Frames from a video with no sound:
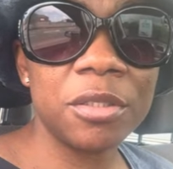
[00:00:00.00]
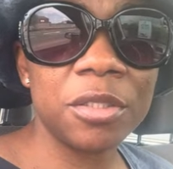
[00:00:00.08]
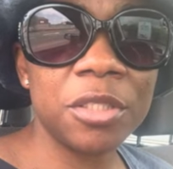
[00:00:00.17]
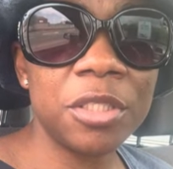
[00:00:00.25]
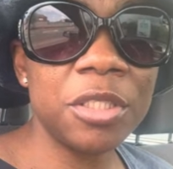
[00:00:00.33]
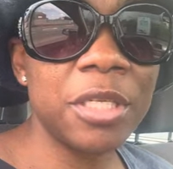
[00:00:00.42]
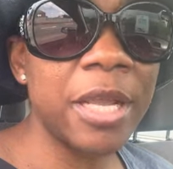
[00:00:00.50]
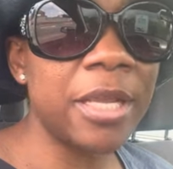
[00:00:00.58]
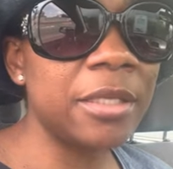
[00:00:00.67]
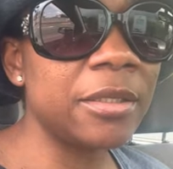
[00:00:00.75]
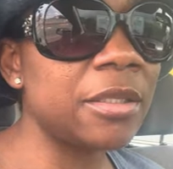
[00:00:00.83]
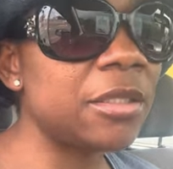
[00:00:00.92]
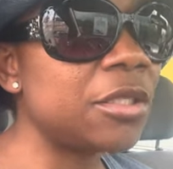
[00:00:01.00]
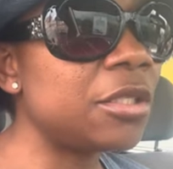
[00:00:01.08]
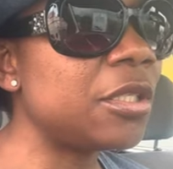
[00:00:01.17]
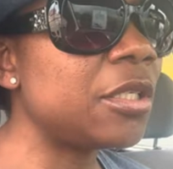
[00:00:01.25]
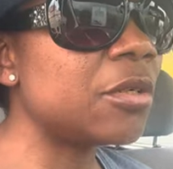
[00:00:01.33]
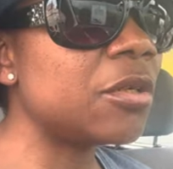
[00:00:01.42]
chine is it chine
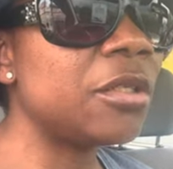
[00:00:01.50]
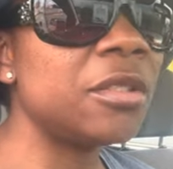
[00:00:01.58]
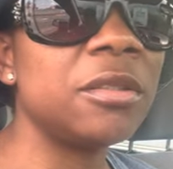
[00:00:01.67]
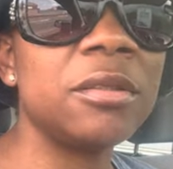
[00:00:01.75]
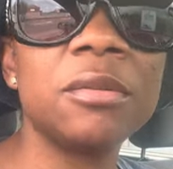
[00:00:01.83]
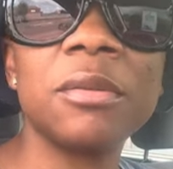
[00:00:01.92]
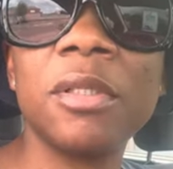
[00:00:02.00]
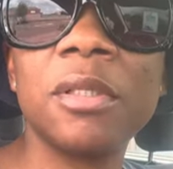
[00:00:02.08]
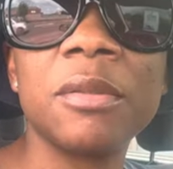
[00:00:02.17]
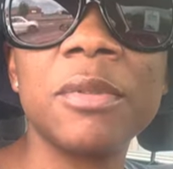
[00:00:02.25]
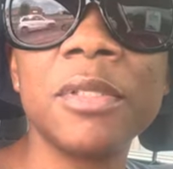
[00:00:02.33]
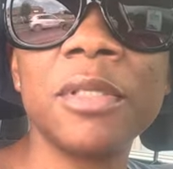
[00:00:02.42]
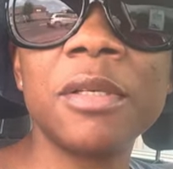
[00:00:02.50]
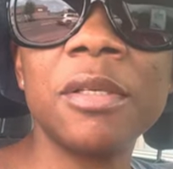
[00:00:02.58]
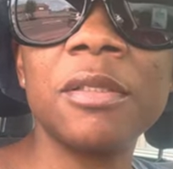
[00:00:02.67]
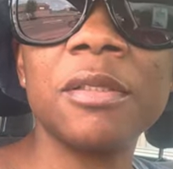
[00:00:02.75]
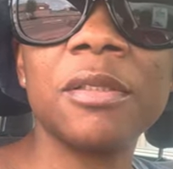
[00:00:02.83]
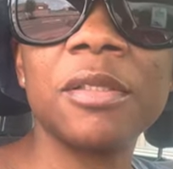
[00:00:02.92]
they call it what they
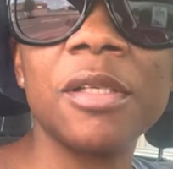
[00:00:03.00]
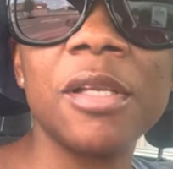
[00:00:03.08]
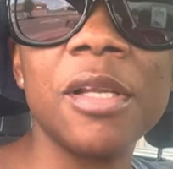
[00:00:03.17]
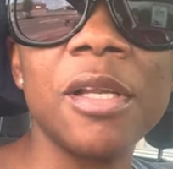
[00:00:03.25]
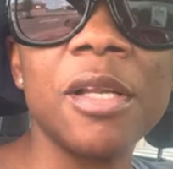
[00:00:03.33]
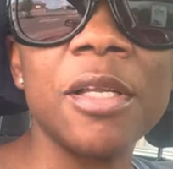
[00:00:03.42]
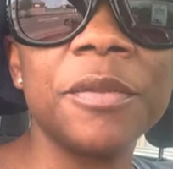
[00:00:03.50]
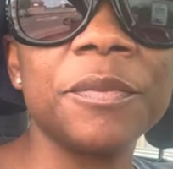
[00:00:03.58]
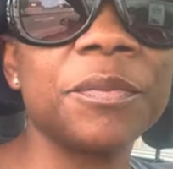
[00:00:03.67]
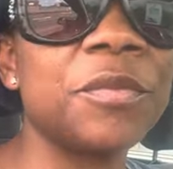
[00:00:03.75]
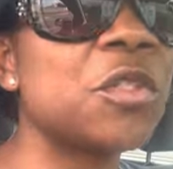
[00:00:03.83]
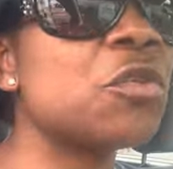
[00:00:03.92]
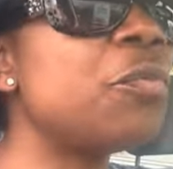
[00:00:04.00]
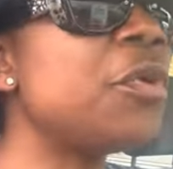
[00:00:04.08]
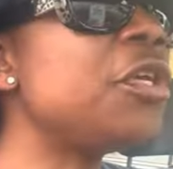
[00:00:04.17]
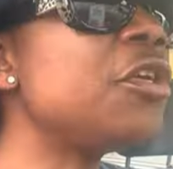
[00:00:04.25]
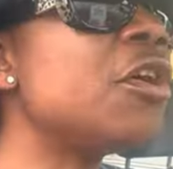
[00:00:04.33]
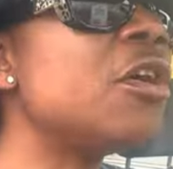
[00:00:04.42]
call it it could be
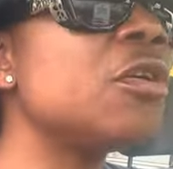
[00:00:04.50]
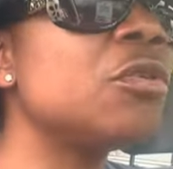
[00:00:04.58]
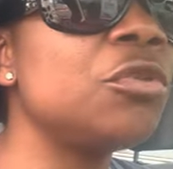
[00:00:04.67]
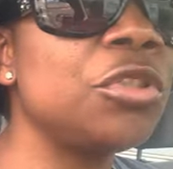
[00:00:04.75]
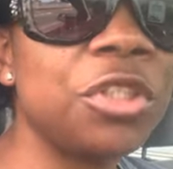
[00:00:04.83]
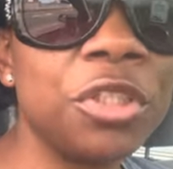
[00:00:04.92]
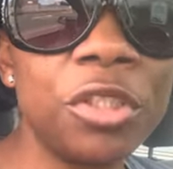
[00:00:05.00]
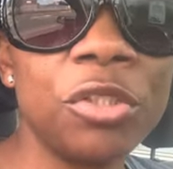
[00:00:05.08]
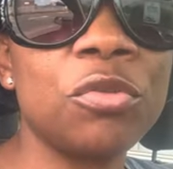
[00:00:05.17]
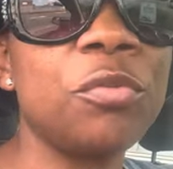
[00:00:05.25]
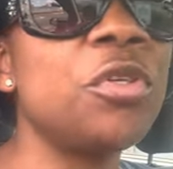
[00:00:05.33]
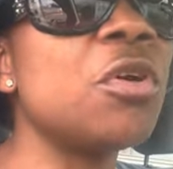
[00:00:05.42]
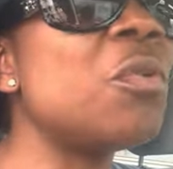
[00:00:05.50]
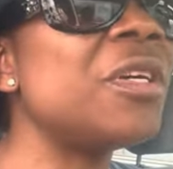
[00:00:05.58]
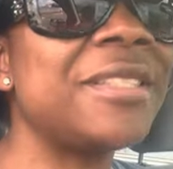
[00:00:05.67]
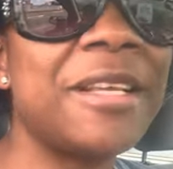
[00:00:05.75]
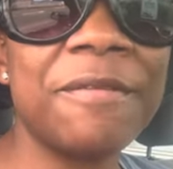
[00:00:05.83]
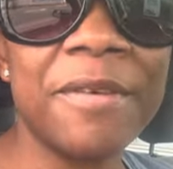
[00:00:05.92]
your Gucci, it could be your
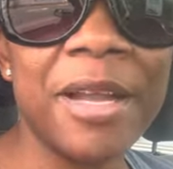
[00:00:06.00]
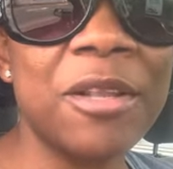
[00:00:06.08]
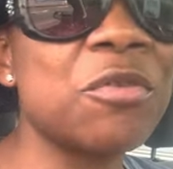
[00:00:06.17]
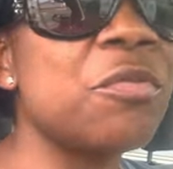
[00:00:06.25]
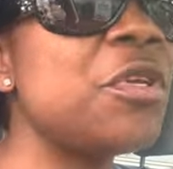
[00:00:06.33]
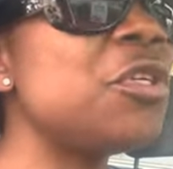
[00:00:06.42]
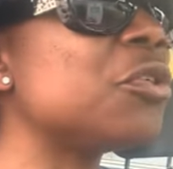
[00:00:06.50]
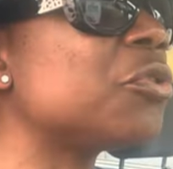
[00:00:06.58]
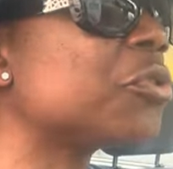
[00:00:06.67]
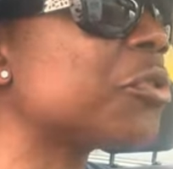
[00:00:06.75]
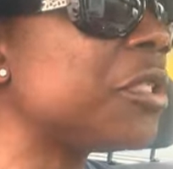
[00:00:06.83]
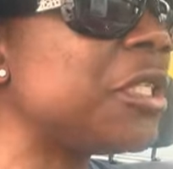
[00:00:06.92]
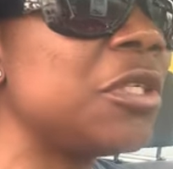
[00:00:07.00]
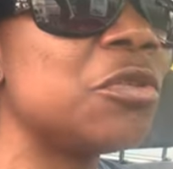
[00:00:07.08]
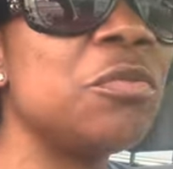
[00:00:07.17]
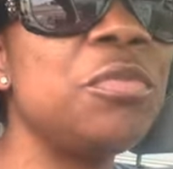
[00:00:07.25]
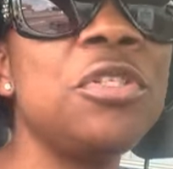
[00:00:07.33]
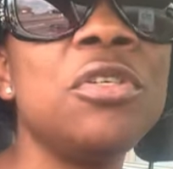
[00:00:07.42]
whatever, it could be your tree, it
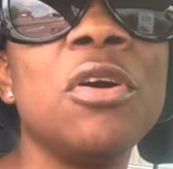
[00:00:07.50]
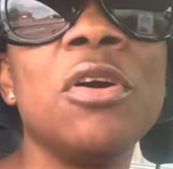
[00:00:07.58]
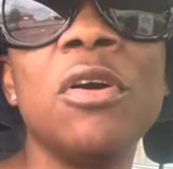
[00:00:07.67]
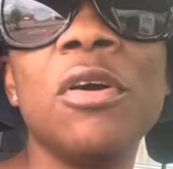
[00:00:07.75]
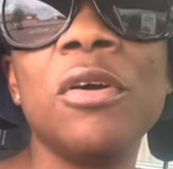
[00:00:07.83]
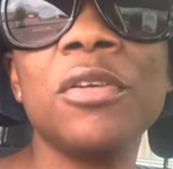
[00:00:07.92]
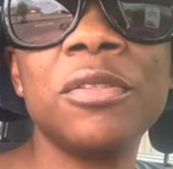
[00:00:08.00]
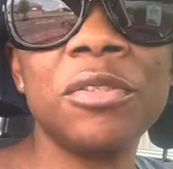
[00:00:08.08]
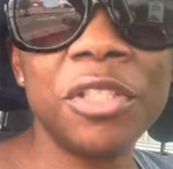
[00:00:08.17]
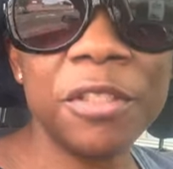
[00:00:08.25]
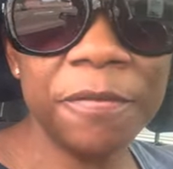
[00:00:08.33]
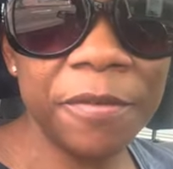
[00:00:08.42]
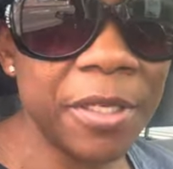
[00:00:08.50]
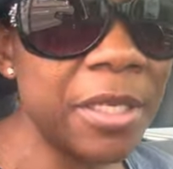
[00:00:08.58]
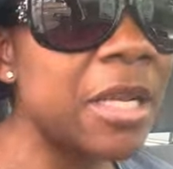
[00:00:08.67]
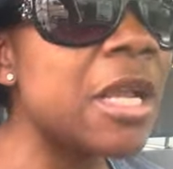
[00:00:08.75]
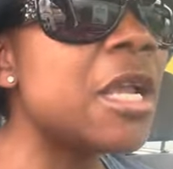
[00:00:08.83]
could be your TV.